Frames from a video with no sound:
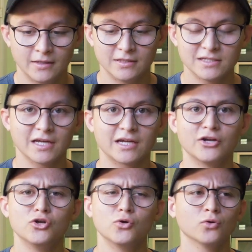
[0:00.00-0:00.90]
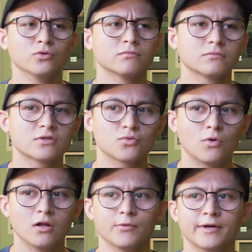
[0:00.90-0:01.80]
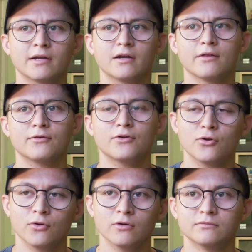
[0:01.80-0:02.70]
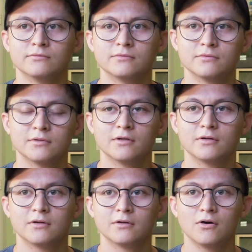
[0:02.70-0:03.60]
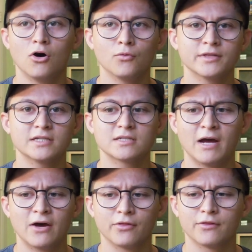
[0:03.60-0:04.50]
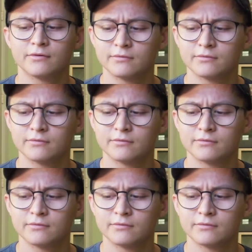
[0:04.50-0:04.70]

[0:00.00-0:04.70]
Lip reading: It's like a noodle swallowing another noodle, all with its mouth.